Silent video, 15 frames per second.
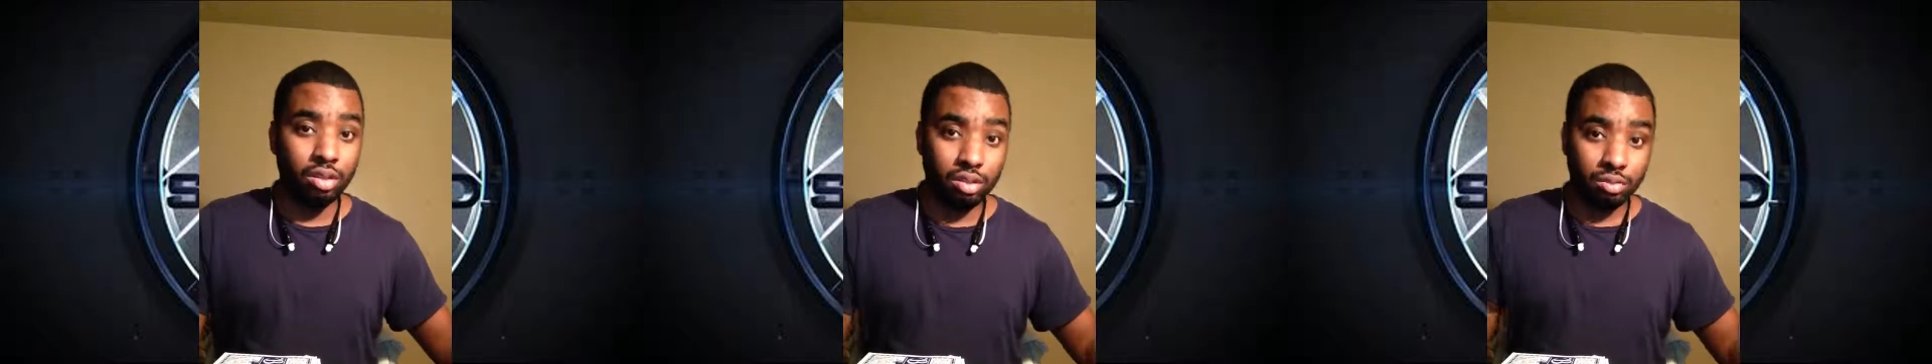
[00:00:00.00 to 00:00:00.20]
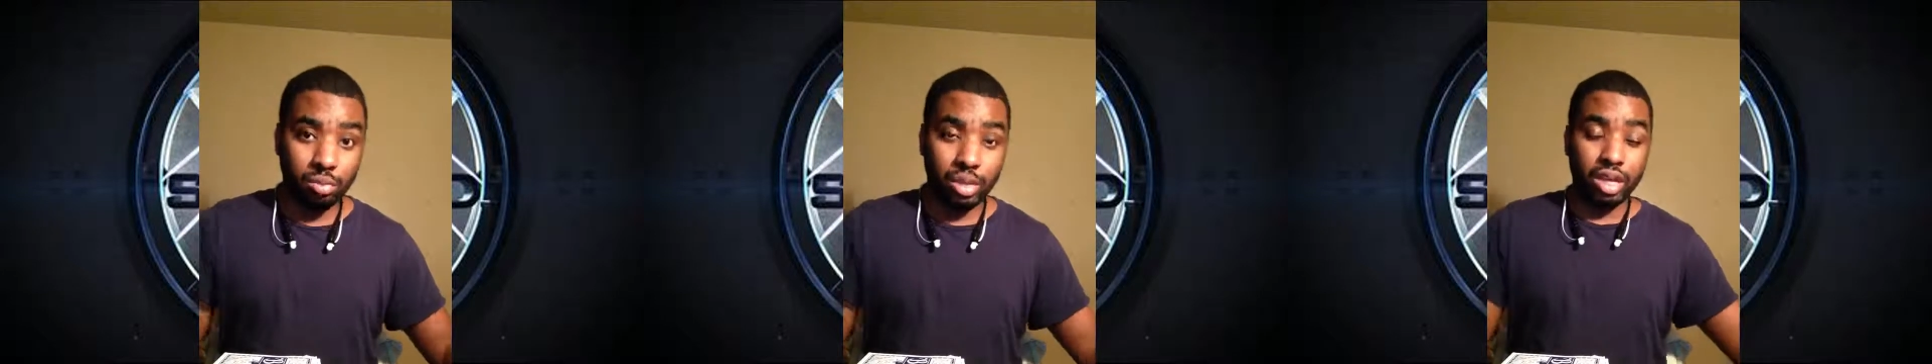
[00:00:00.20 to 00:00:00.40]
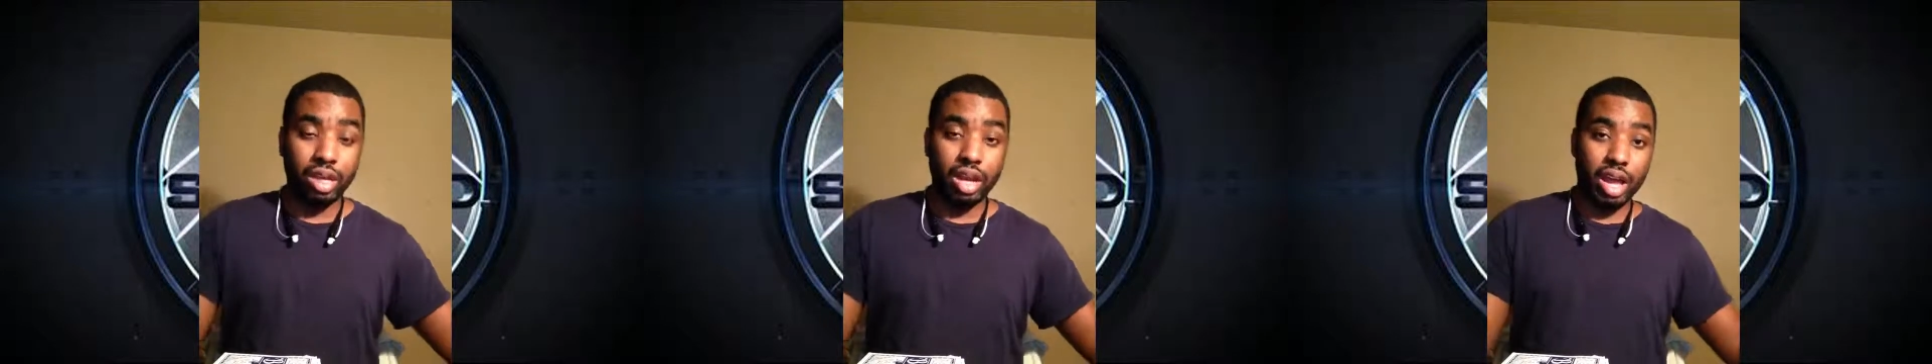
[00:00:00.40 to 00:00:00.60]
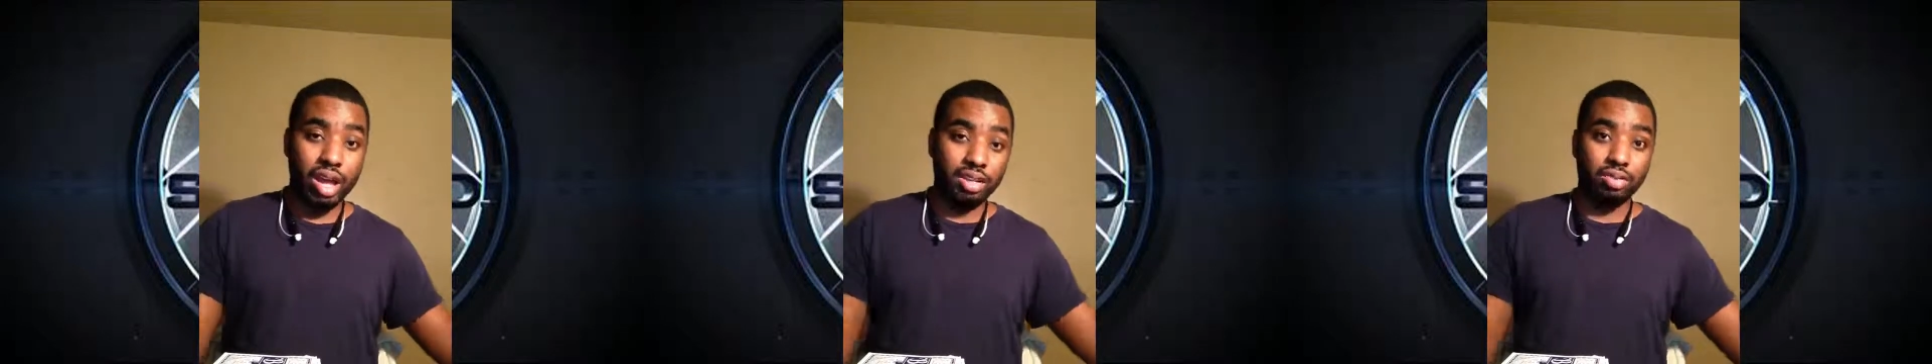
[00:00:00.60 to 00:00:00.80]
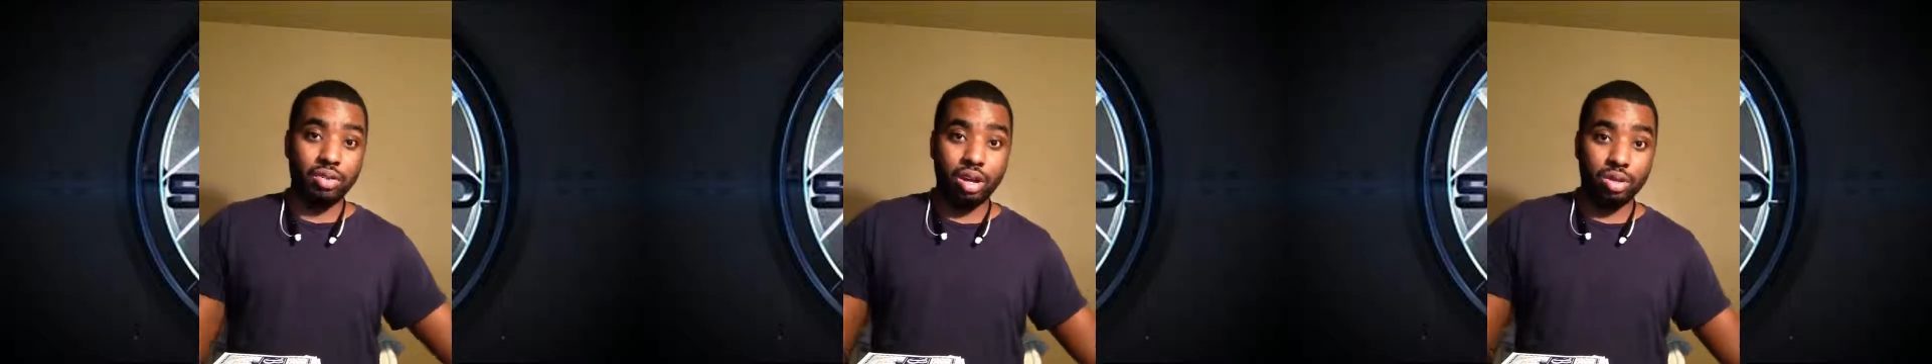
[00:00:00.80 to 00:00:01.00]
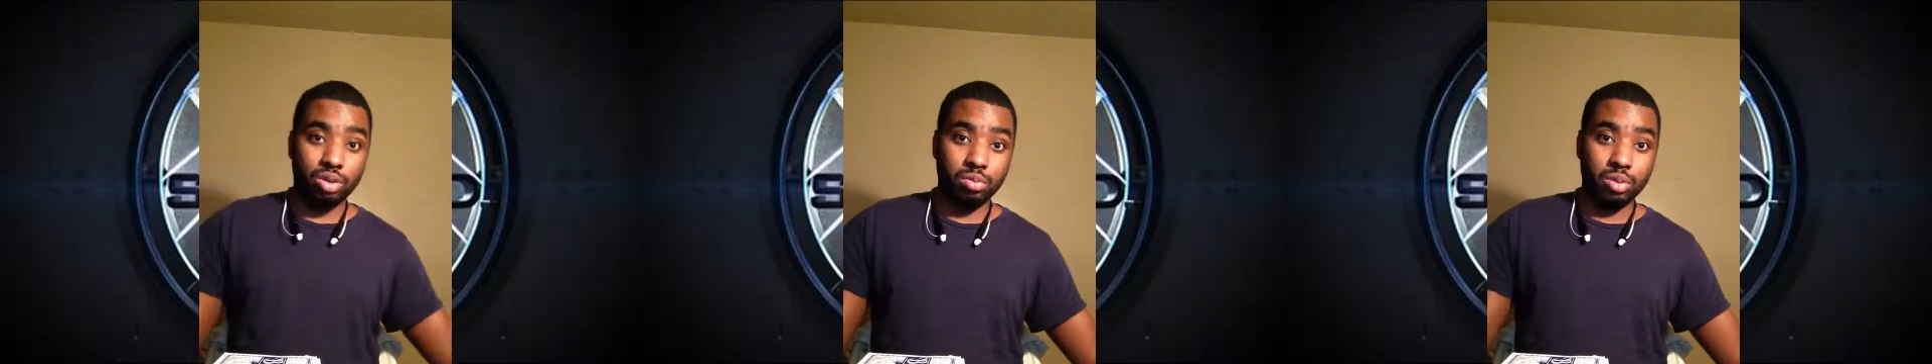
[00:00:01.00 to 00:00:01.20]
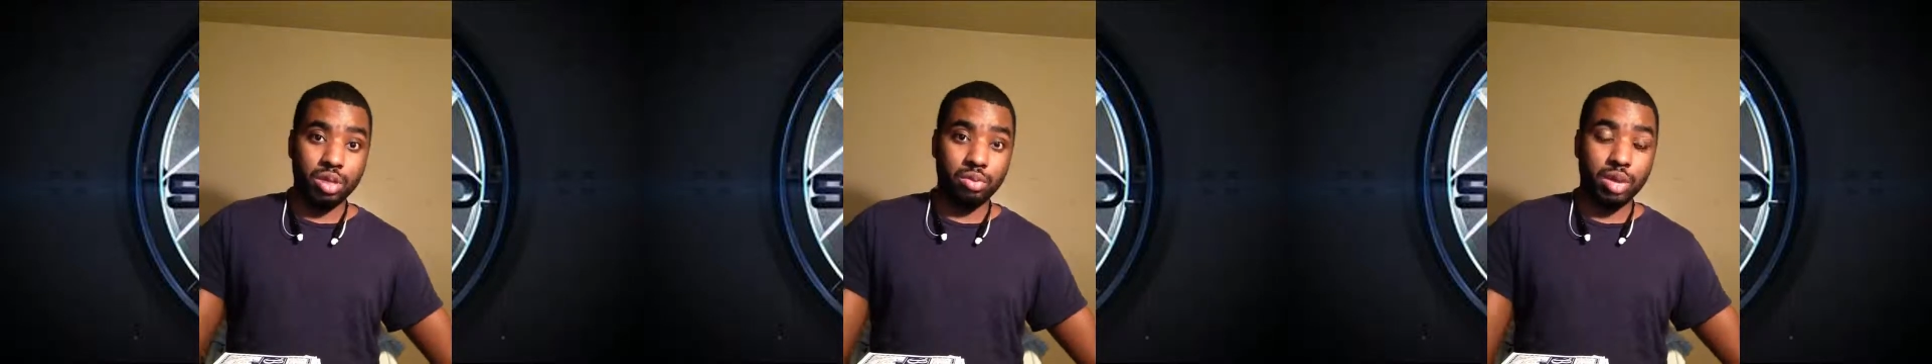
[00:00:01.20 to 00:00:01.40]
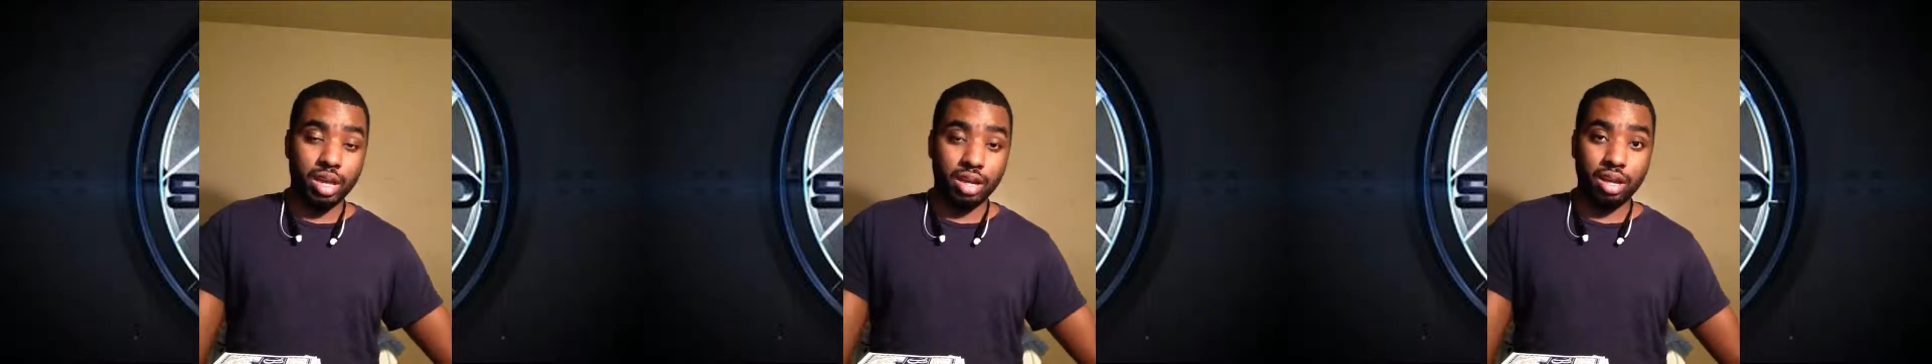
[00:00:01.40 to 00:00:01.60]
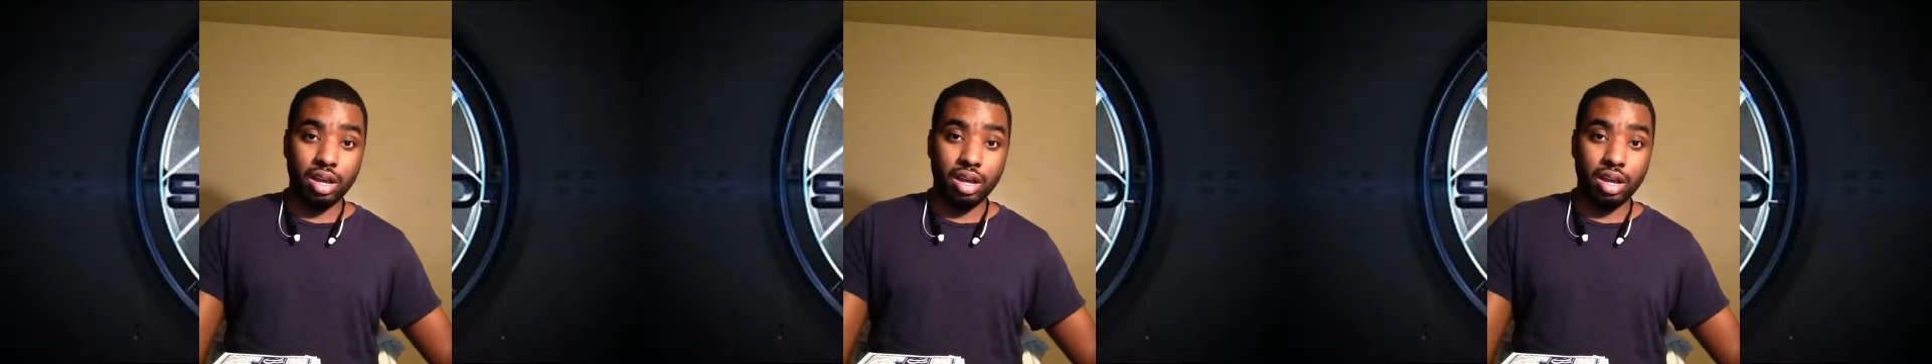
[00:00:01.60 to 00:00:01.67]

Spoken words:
Hydra out to be the bad